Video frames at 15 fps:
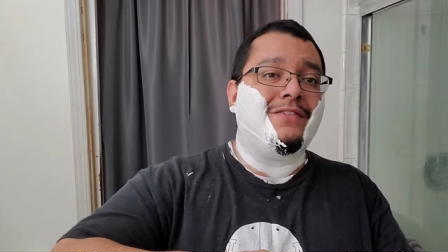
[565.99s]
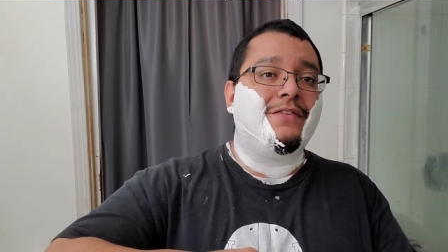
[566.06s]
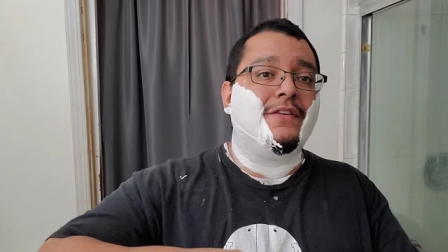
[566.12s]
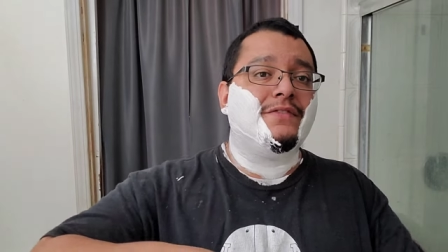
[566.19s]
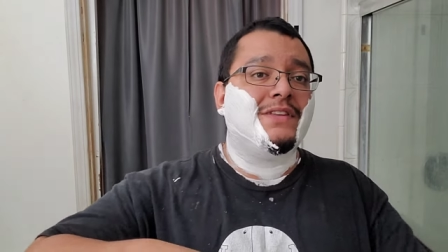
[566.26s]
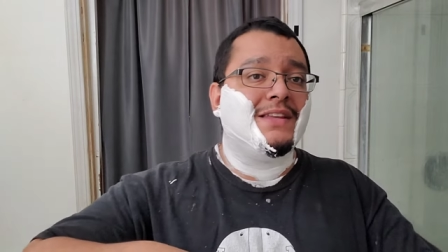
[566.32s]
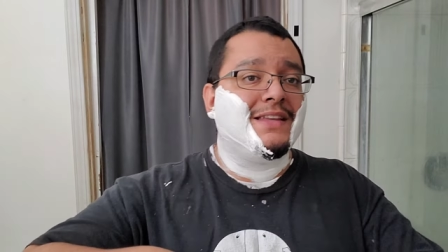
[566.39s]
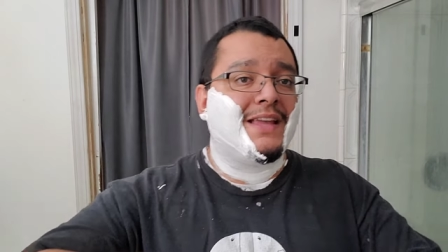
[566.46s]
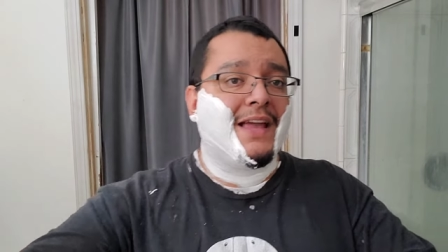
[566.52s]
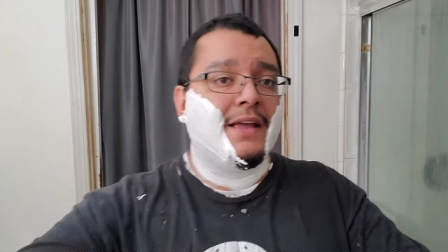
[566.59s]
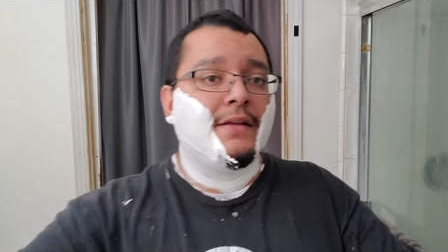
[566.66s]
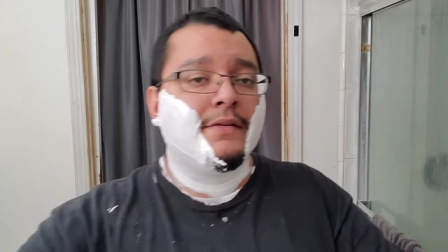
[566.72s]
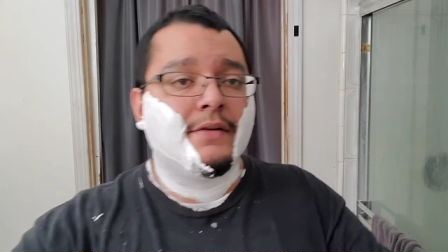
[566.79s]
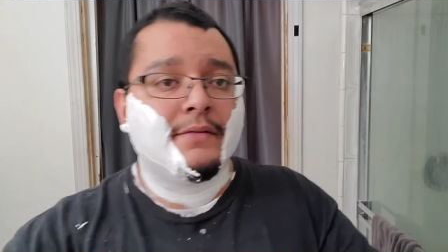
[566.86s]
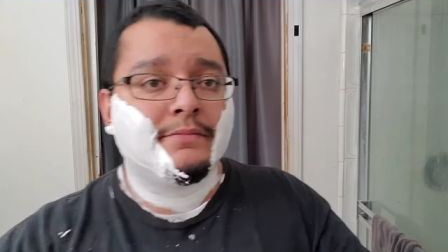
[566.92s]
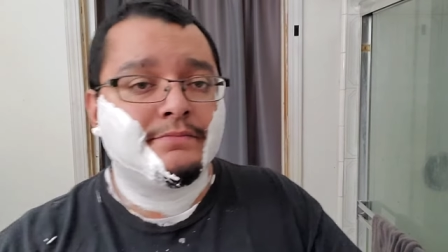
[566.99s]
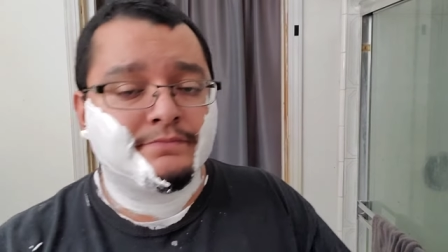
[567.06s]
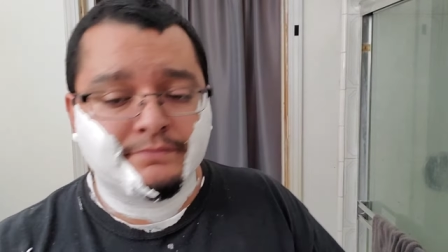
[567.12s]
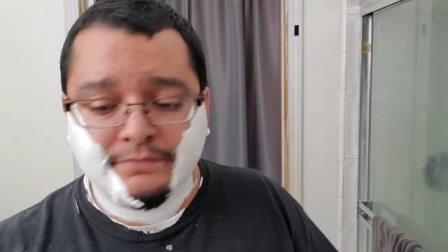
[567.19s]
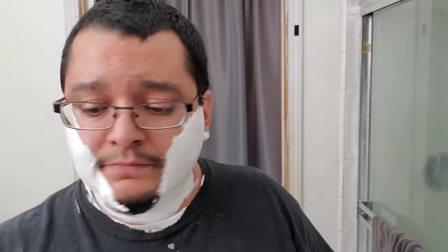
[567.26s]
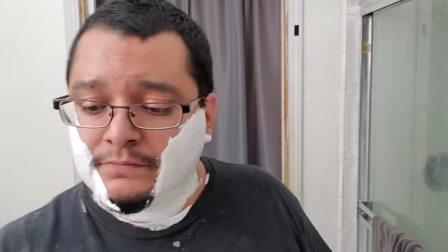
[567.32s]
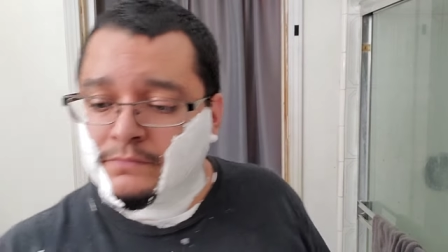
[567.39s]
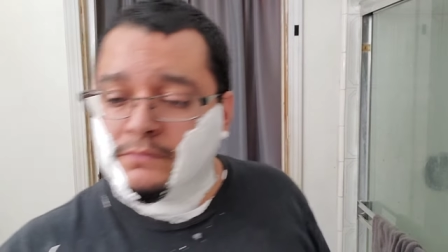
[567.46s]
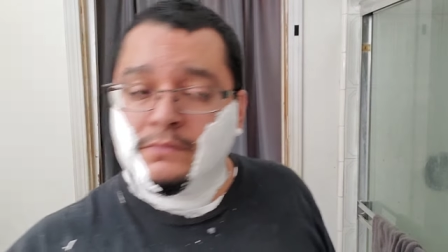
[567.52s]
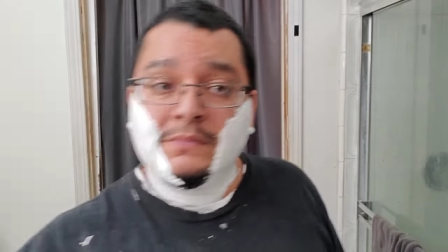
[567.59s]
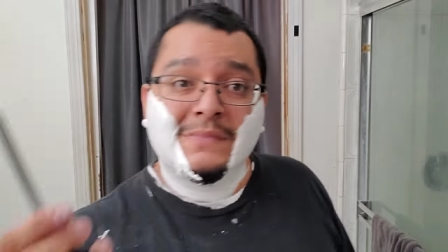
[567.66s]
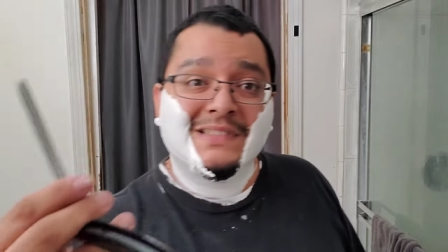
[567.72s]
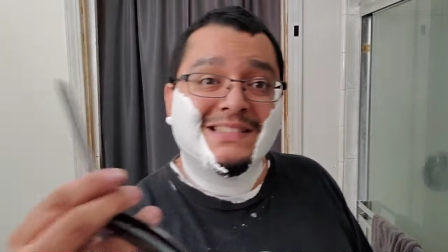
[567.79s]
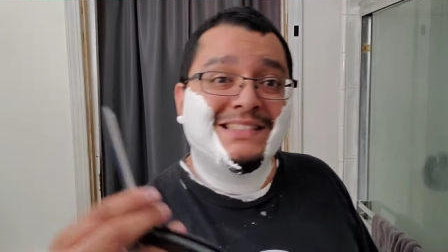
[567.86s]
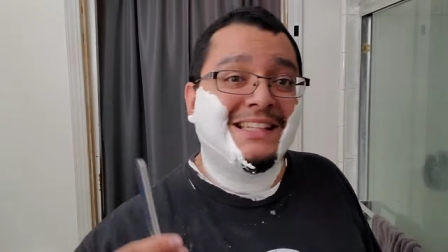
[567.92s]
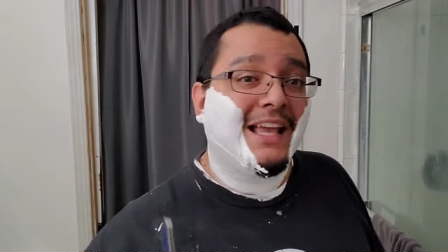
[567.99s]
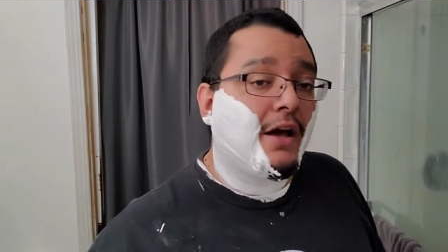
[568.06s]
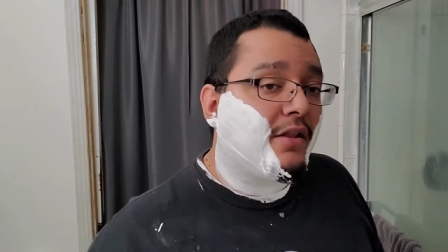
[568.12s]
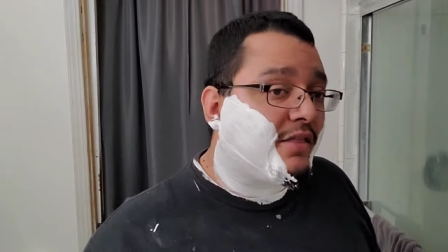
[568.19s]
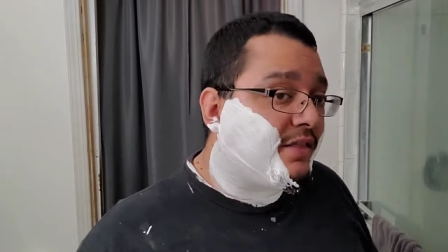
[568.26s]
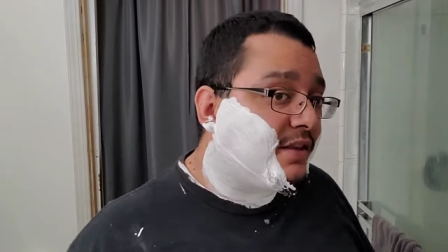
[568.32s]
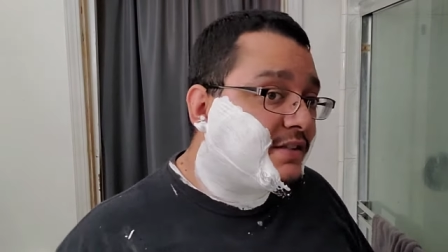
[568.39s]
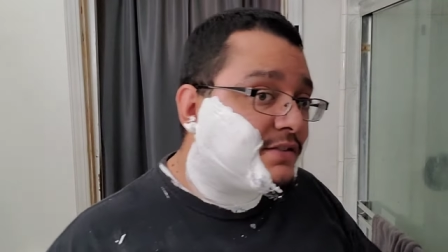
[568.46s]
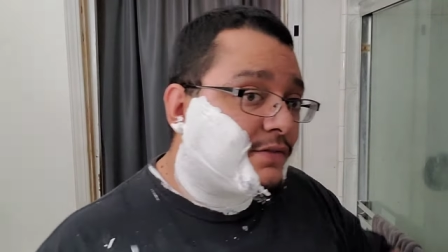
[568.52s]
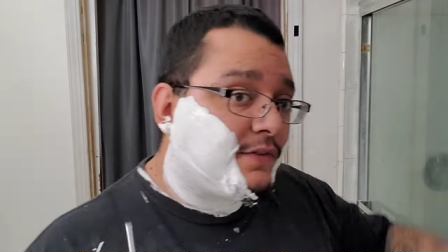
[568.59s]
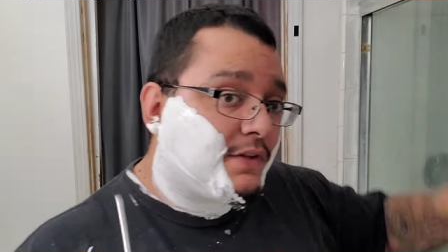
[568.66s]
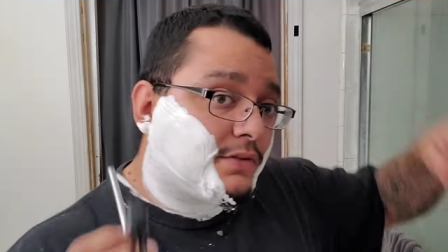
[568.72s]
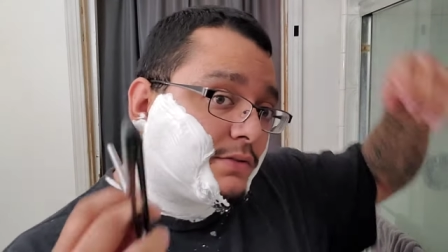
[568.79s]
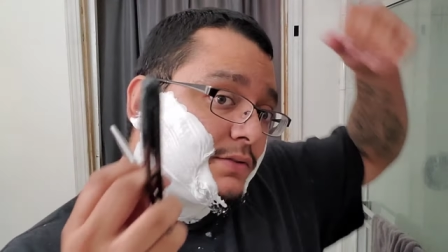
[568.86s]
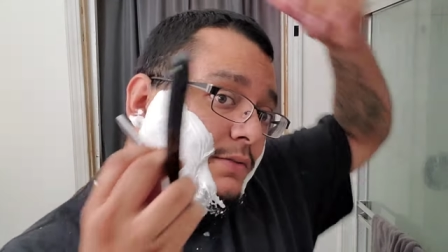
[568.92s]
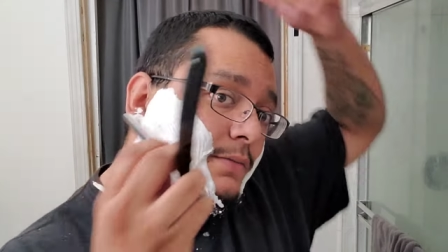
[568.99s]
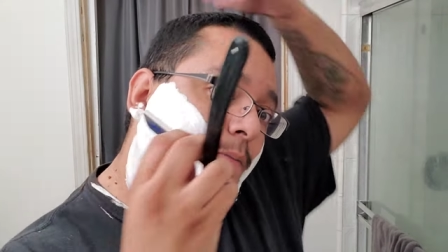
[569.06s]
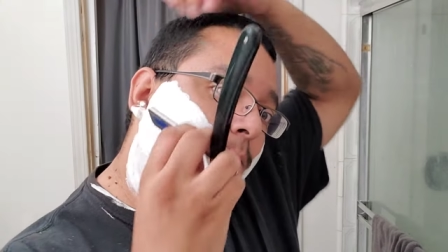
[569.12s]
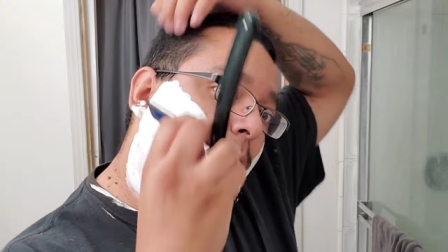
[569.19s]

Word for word: 15K. See how this feels.